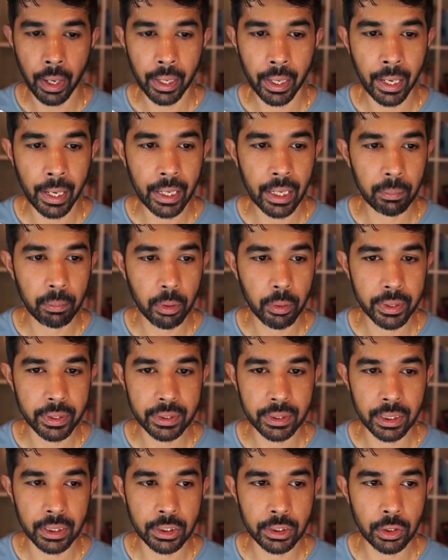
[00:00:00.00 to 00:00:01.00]
AWS
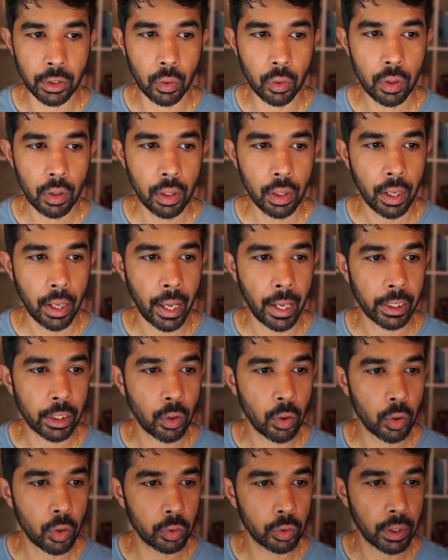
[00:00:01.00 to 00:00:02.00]
console and
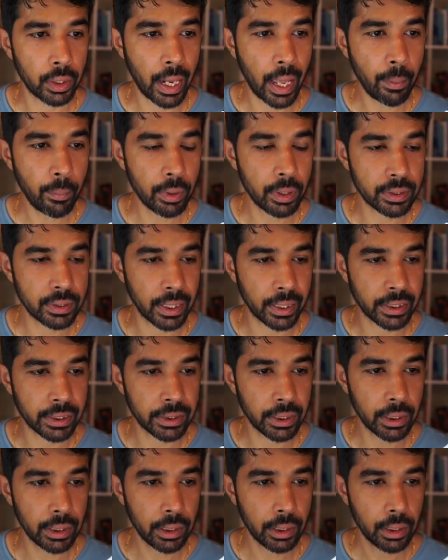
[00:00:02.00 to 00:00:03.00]
go to the Lambda
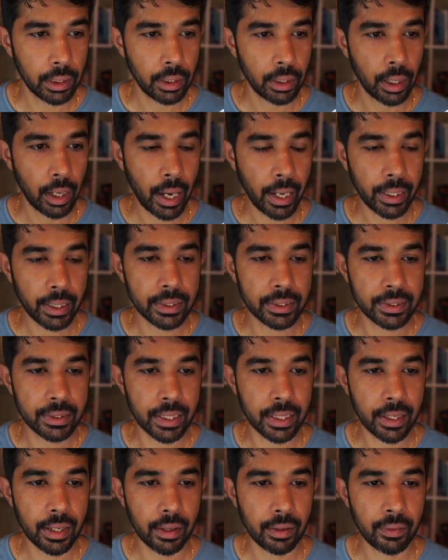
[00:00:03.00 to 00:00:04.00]
section, I can
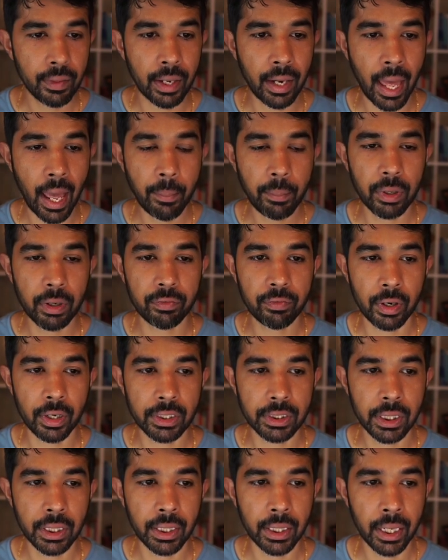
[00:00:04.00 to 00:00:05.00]
see the Lambda
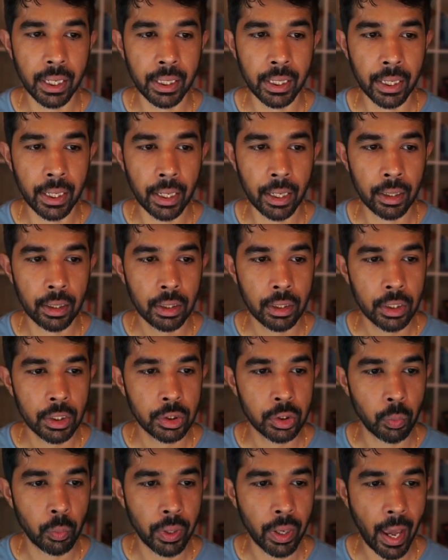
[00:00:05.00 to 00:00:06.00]
function in here.
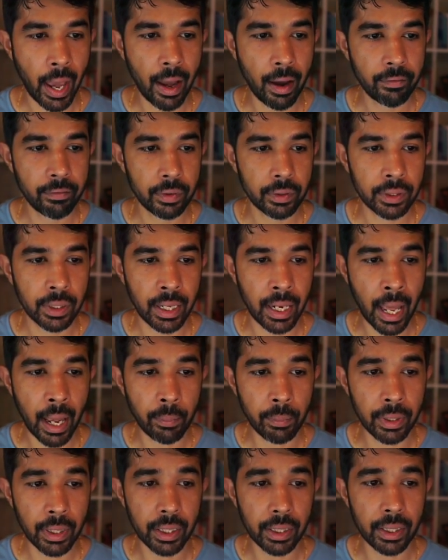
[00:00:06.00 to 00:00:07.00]
So we have the
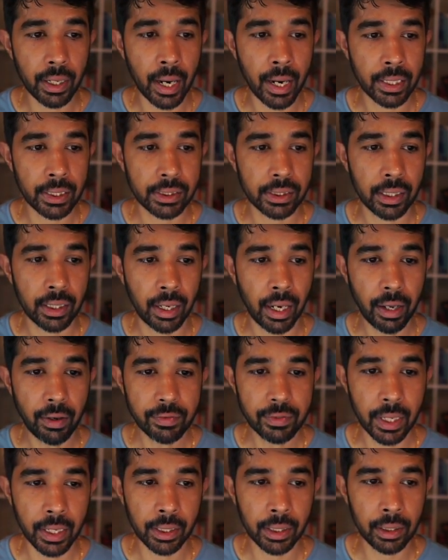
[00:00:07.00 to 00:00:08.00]

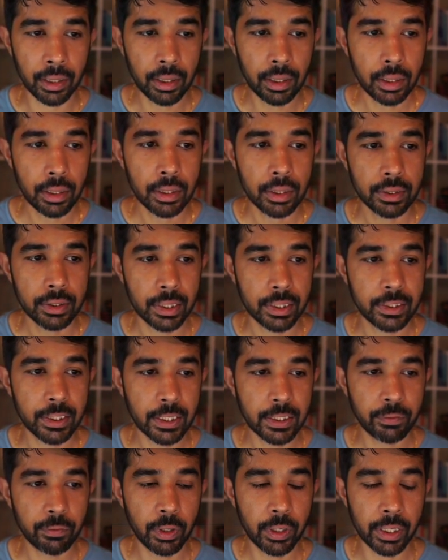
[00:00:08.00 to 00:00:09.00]
Lambda-Lifecycle
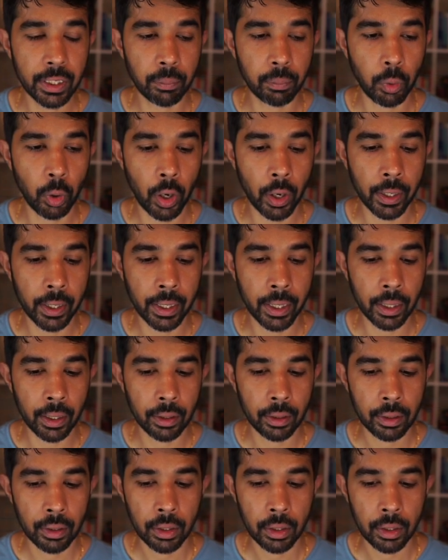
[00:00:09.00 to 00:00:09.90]
successfully deployed here.